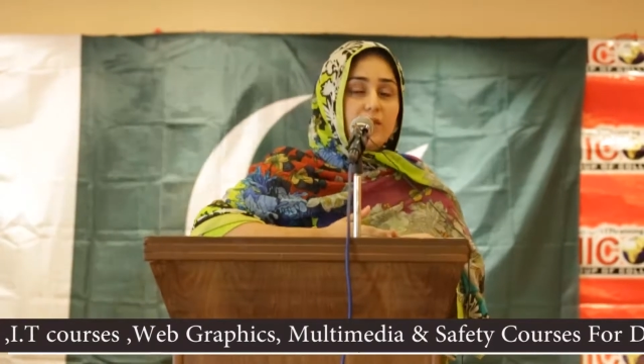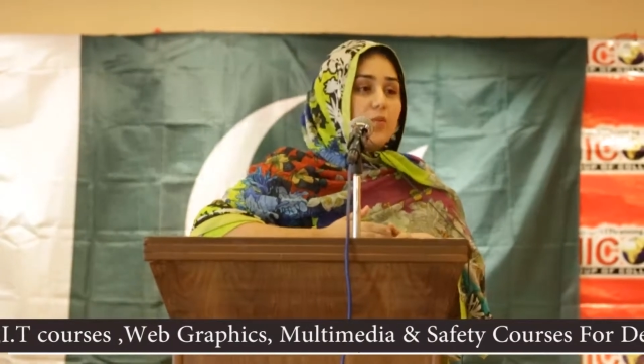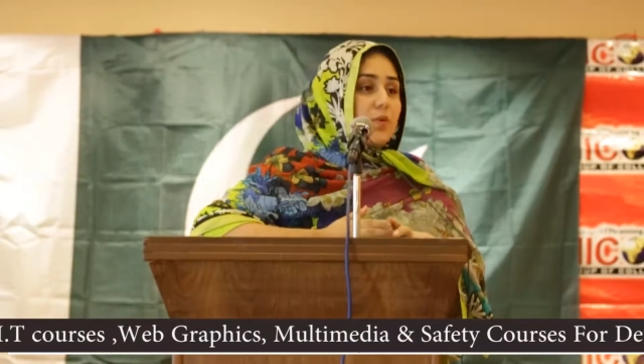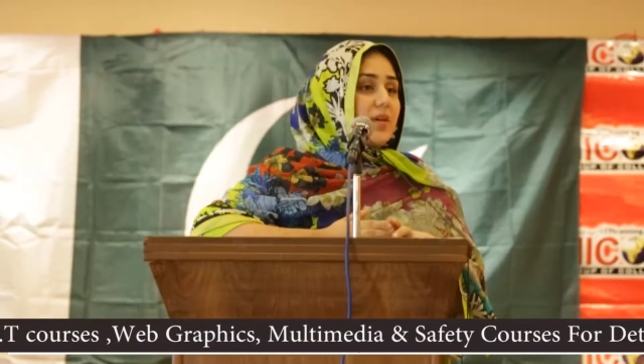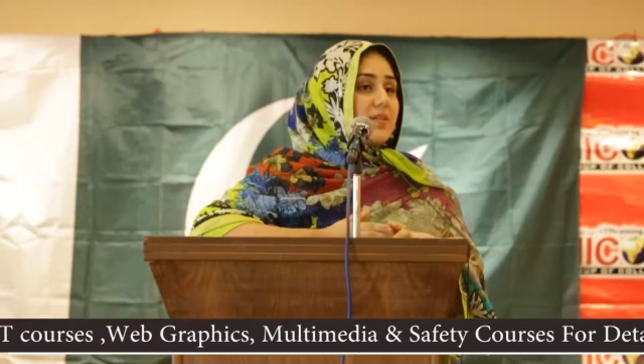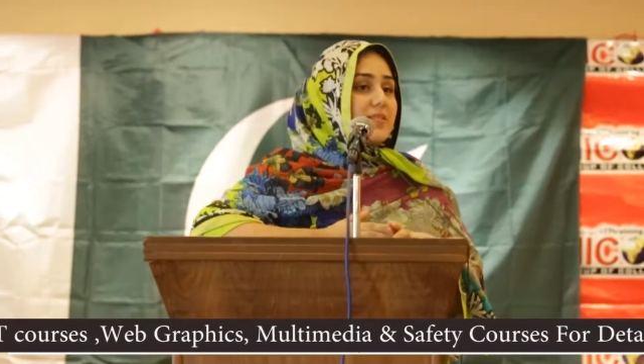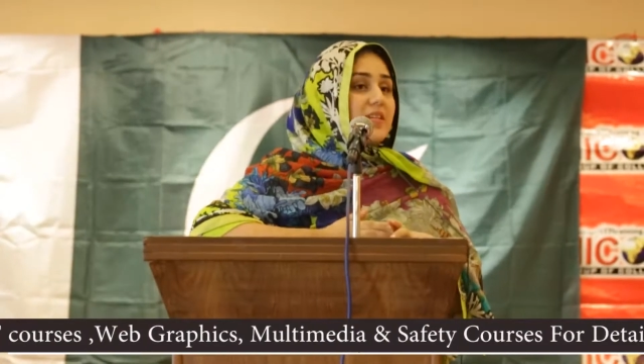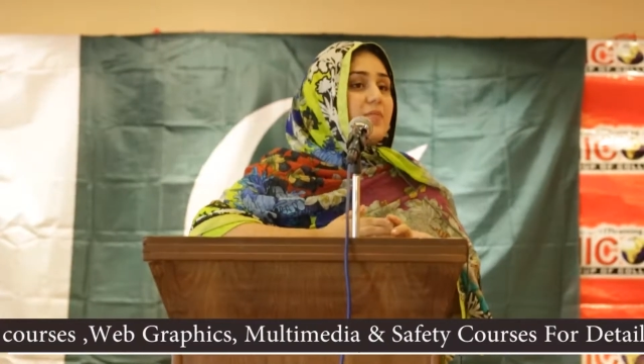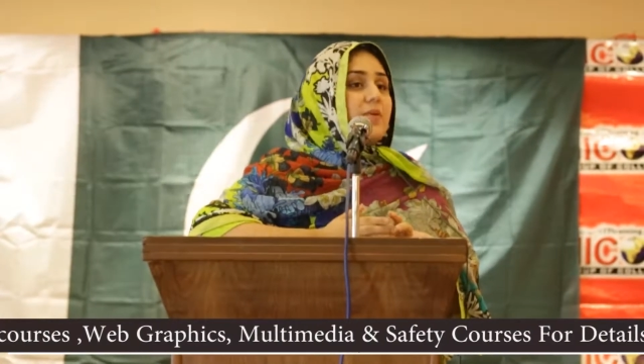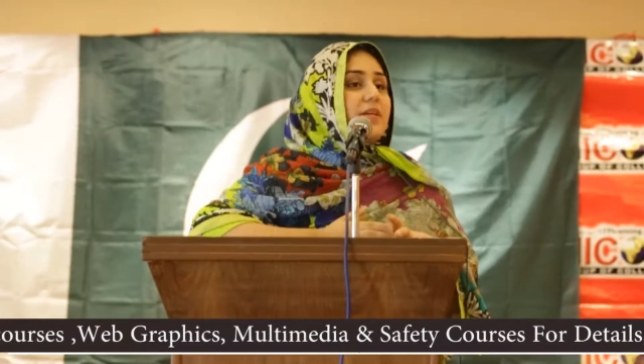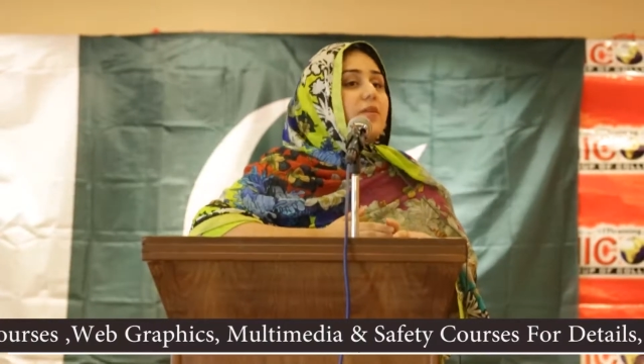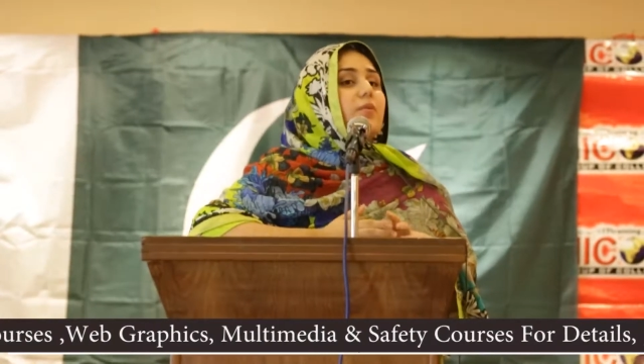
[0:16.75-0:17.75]
We
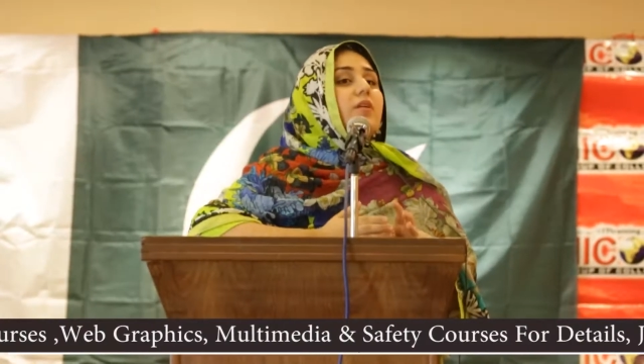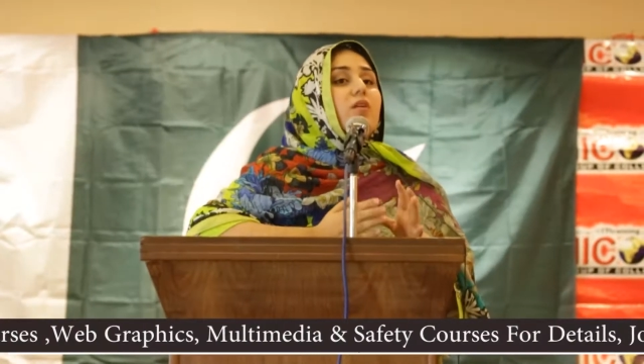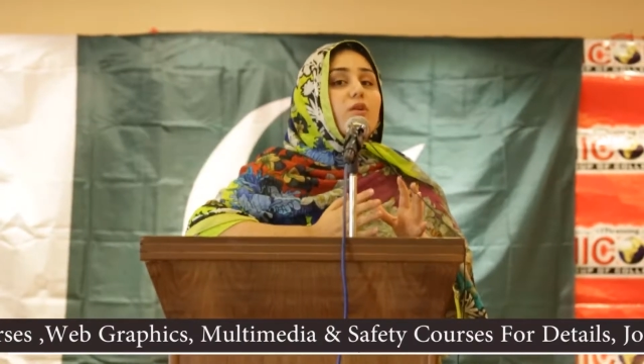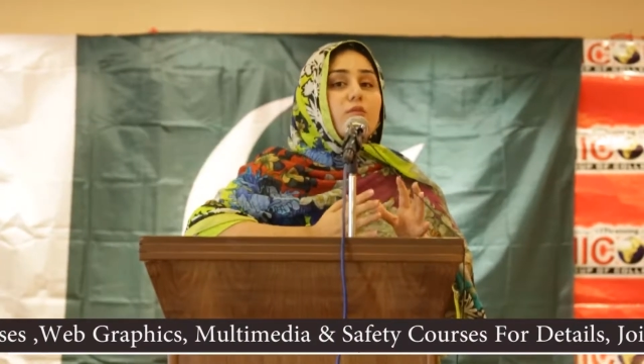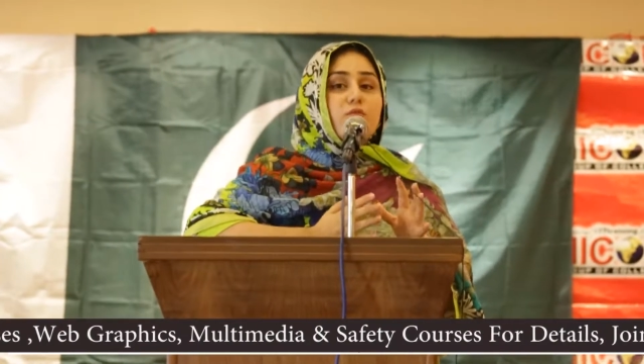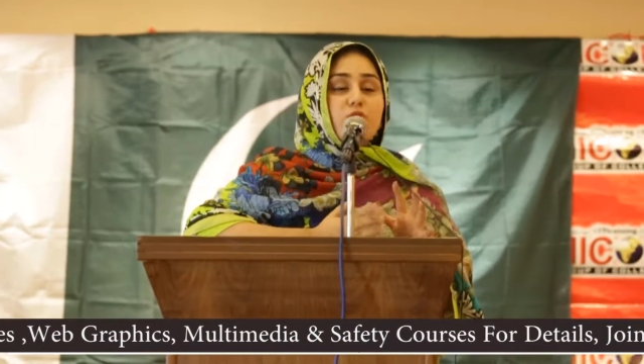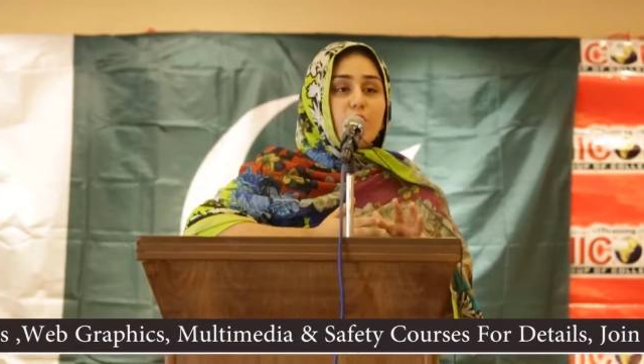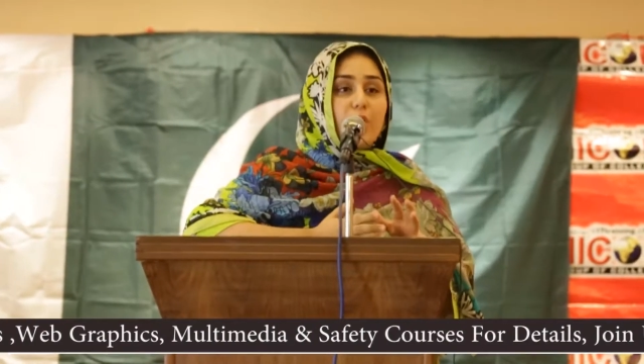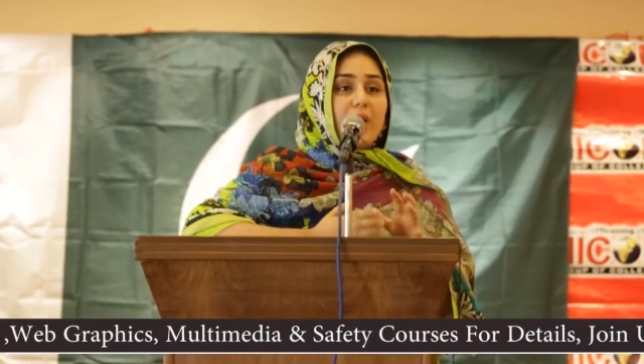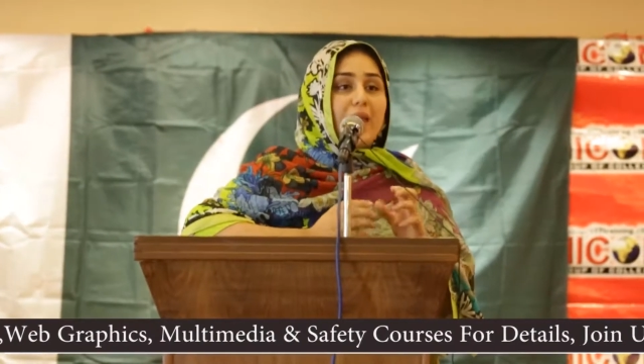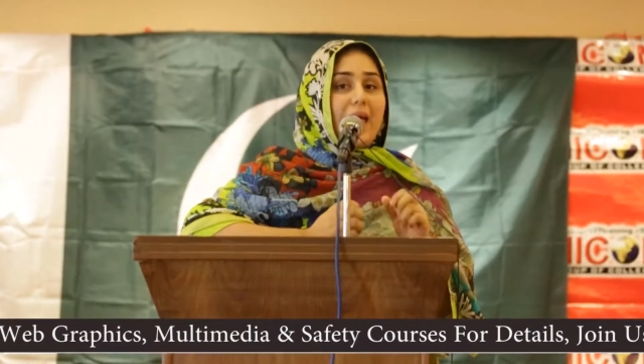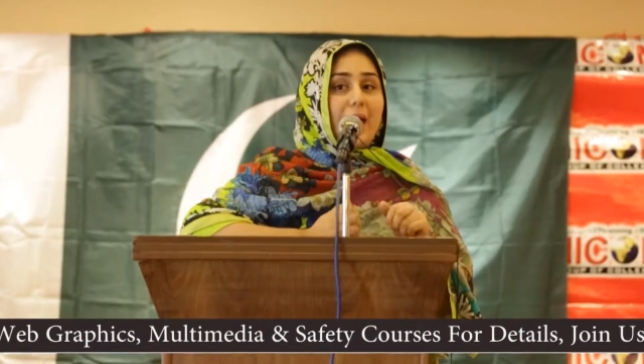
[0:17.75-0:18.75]
celebrate it with a lot of
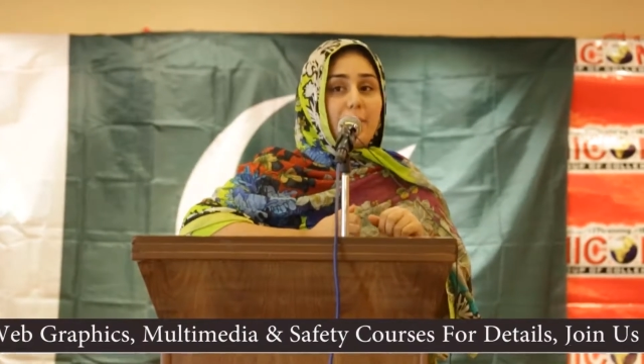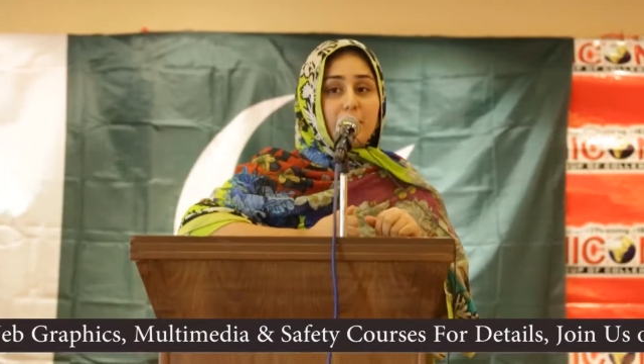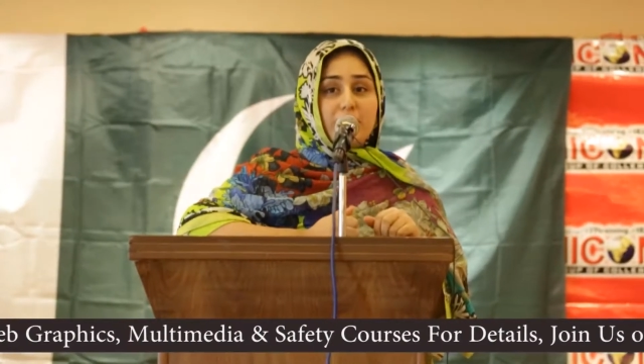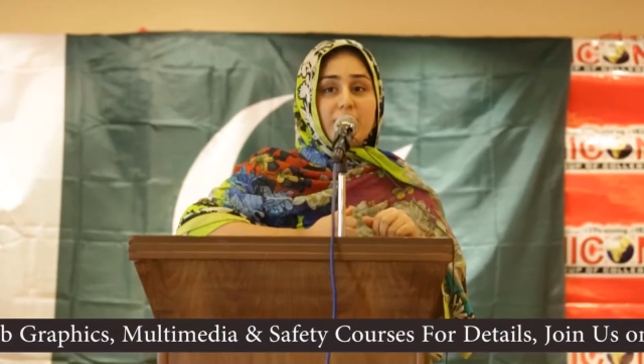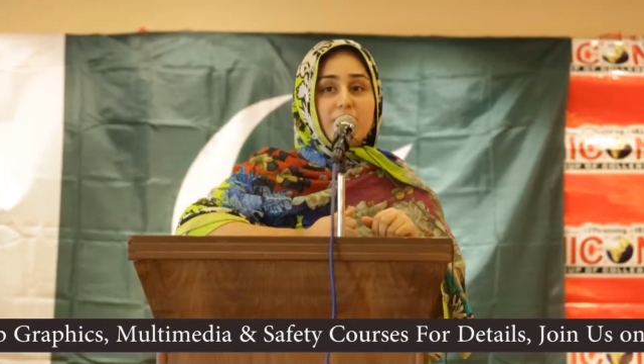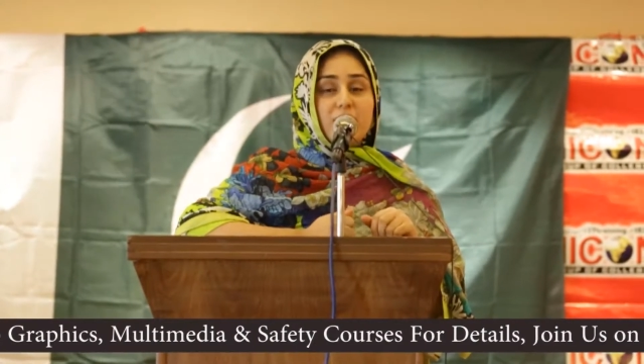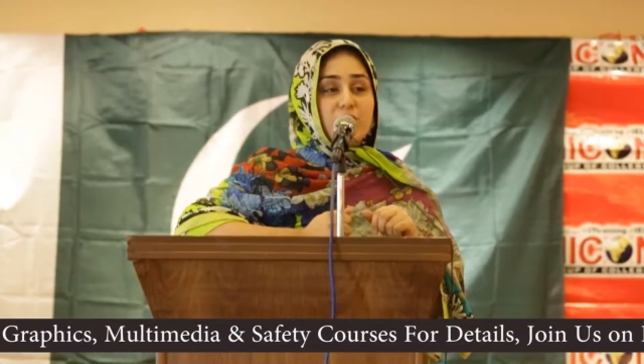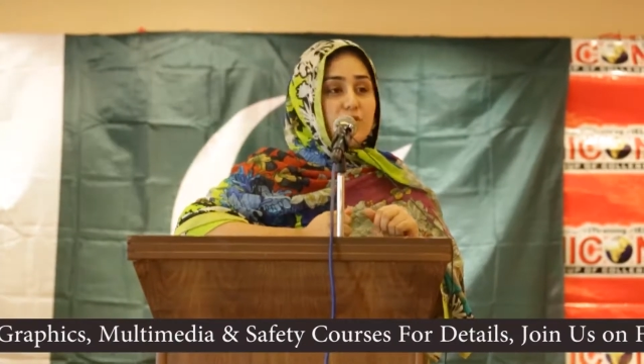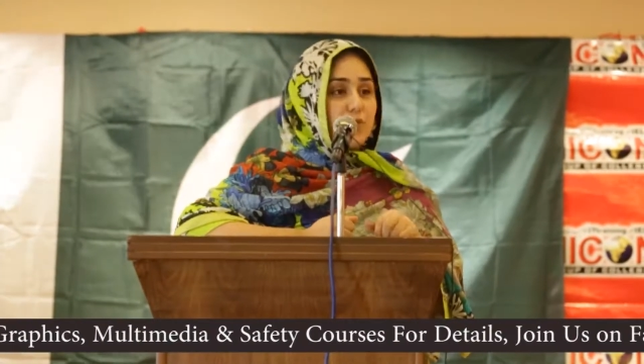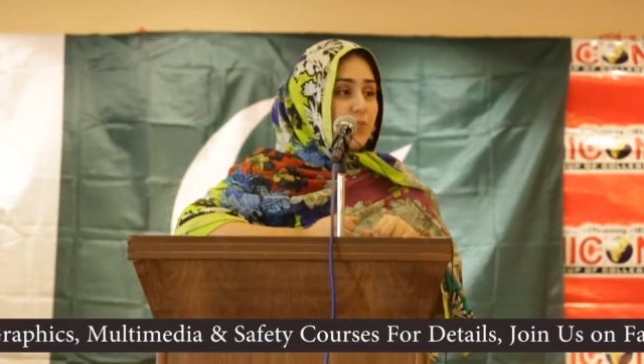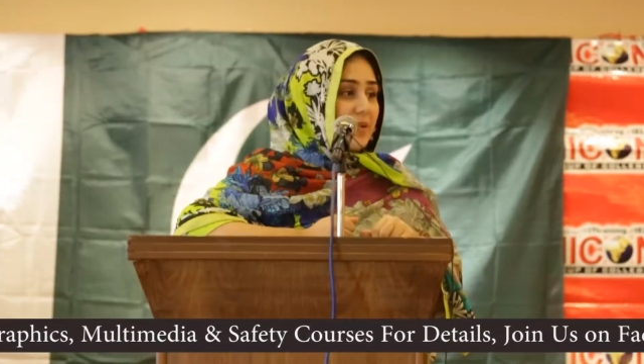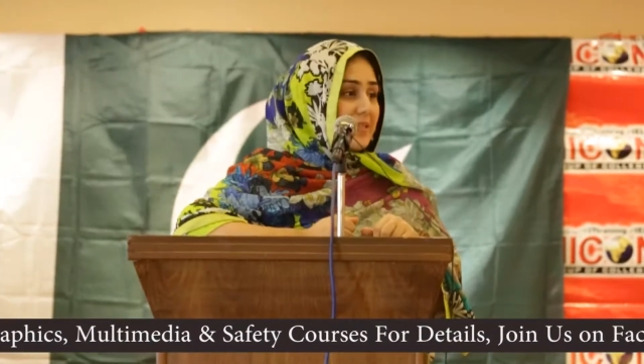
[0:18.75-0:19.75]
joy, happiness and
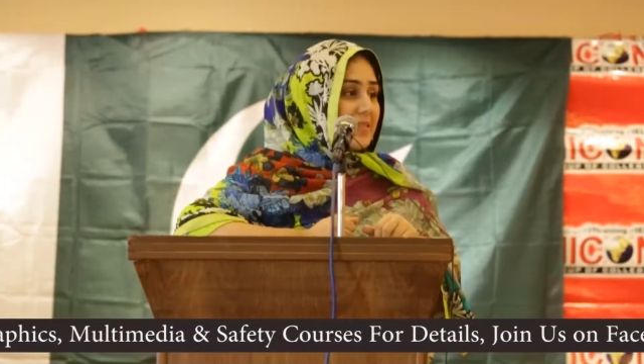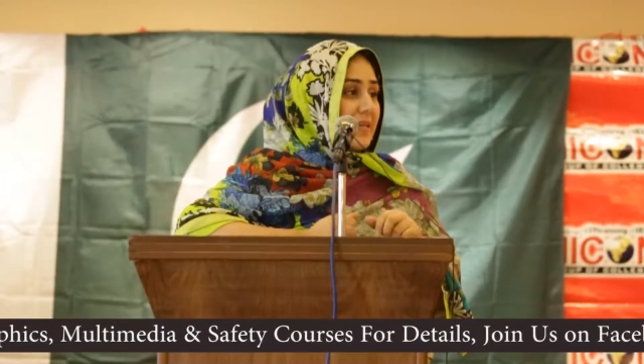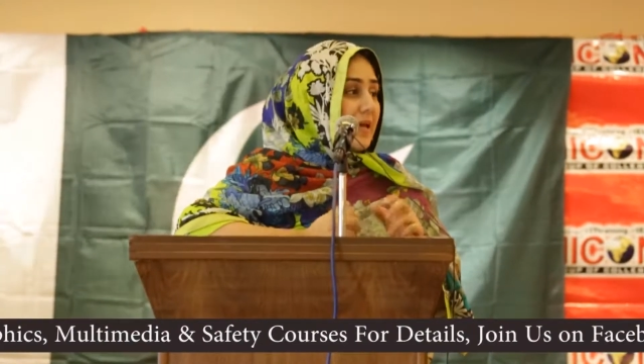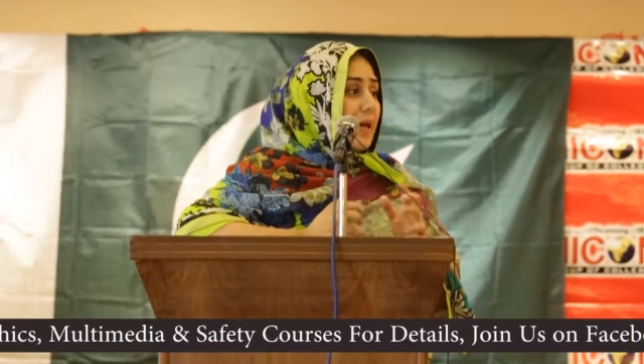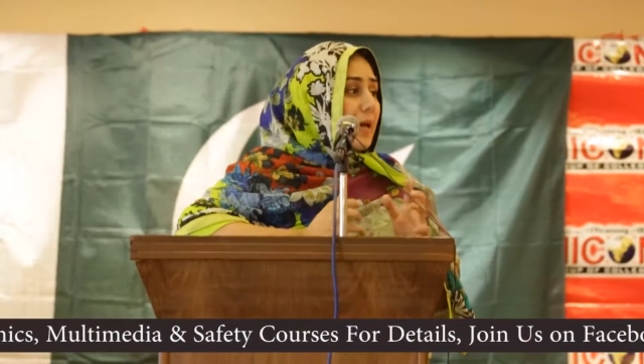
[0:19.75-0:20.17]
exuberance.